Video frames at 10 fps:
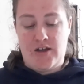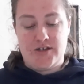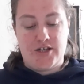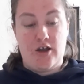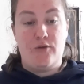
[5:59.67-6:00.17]

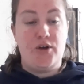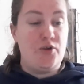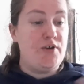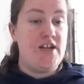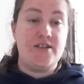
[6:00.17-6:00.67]
So you'll
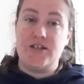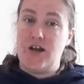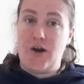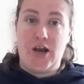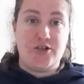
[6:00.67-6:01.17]
need to
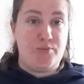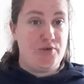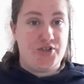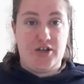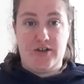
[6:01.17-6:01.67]
know how to put
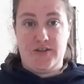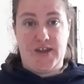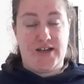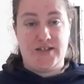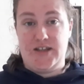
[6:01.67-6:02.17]
certain
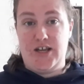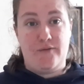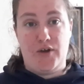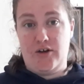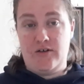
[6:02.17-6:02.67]
things in the
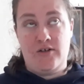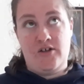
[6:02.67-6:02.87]
oven,